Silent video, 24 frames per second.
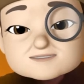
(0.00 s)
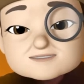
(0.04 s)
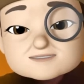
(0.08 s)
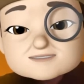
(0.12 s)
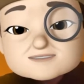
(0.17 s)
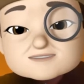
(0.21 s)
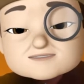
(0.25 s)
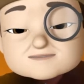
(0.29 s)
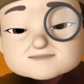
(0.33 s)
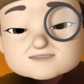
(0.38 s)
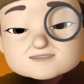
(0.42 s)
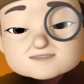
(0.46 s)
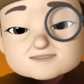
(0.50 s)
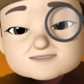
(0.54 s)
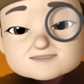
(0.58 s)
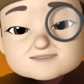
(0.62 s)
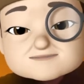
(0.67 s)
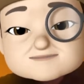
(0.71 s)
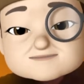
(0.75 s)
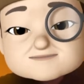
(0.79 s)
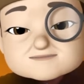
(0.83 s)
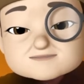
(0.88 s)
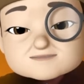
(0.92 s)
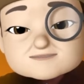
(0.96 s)
But
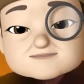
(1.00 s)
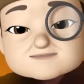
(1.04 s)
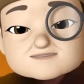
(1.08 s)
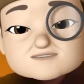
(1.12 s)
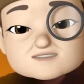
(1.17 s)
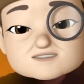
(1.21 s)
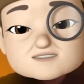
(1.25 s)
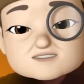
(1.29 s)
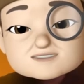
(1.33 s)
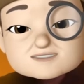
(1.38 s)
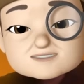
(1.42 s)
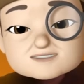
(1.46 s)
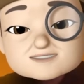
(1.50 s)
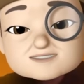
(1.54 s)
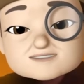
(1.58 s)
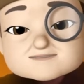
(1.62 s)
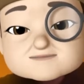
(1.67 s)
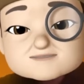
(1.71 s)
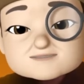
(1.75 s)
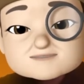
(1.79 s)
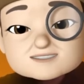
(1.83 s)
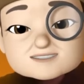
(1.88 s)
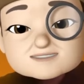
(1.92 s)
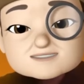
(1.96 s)
if you look in the
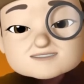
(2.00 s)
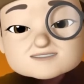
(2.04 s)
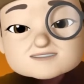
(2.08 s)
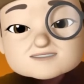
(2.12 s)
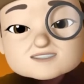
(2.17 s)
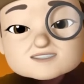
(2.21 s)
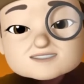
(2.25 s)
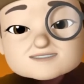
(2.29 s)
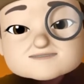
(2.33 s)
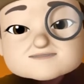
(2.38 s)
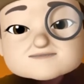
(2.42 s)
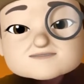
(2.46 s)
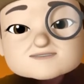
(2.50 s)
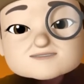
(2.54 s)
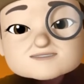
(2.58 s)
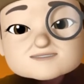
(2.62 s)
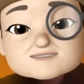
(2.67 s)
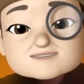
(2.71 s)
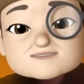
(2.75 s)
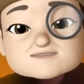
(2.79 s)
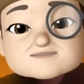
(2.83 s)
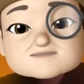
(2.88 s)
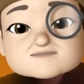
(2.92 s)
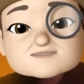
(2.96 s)
complaint, a lot of it
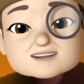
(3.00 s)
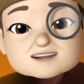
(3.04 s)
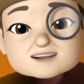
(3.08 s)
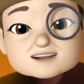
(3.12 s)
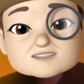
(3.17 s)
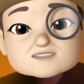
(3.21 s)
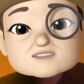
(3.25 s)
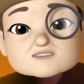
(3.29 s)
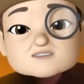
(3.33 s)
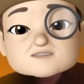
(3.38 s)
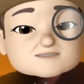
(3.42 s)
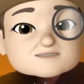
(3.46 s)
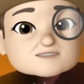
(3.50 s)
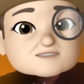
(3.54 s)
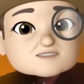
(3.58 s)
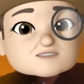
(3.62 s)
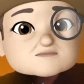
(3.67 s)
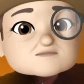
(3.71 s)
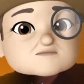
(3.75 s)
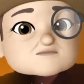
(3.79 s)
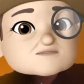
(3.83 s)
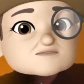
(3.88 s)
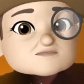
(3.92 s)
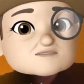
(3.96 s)
is how
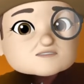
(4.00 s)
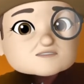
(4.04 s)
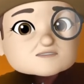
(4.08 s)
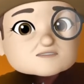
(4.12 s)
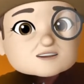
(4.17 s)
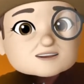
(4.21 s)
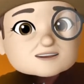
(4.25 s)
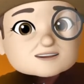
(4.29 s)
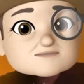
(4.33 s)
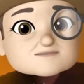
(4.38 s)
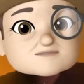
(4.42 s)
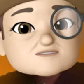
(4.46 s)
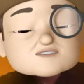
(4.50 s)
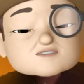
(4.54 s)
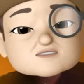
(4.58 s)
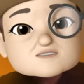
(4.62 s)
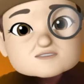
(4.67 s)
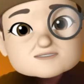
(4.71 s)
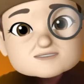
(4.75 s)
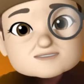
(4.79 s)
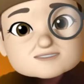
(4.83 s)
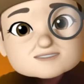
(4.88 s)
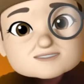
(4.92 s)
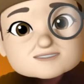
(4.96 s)
users don't have
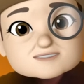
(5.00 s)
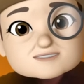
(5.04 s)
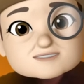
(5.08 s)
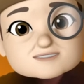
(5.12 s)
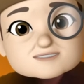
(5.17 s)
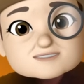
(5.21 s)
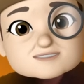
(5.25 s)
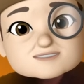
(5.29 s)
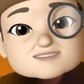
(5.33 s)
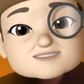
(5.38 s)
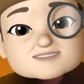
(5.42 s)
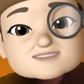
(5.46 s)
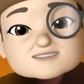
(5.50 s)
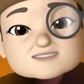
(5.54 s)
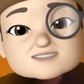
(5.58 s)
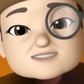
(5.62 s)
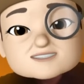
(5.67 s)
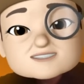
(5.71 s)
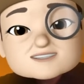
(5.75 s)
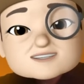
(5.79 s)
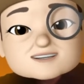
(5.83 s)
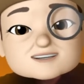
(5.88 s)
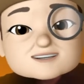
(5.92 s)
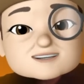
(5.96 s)
choices,
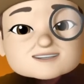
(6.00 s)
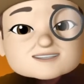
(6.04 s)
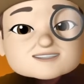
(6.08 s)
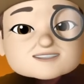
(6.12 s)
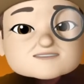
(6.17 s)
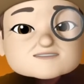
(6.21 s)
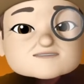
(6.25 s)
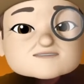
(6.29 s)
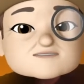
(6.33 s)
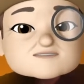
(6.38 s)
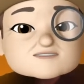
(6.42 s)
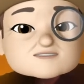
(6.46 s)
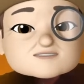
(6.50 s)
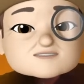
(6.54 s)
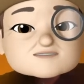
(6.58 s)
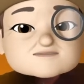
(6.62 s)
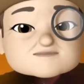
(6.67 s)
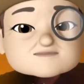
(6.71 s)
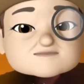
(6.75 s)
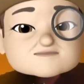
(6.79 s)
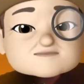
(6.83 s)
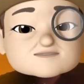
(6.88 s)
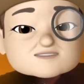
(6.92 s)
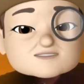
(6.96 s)
and it sort
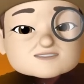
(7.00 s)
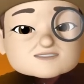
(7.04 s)
of